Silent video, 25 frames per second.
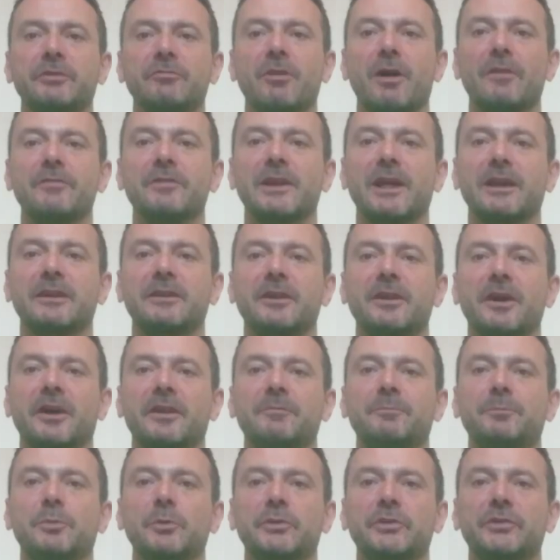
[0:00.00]
rather like a kind
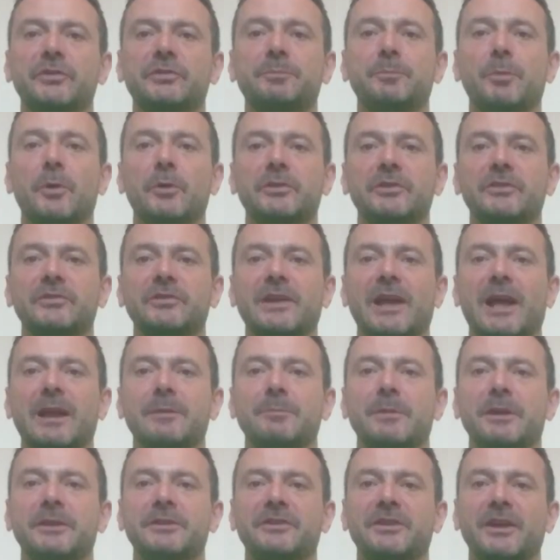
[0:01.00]
of Buddhist body scan
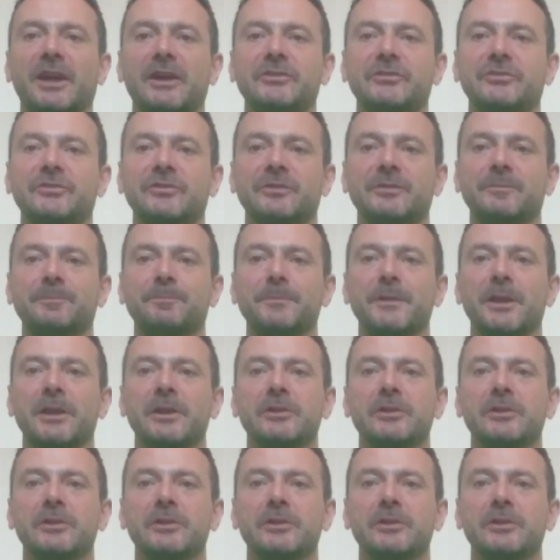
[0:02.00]
meditation.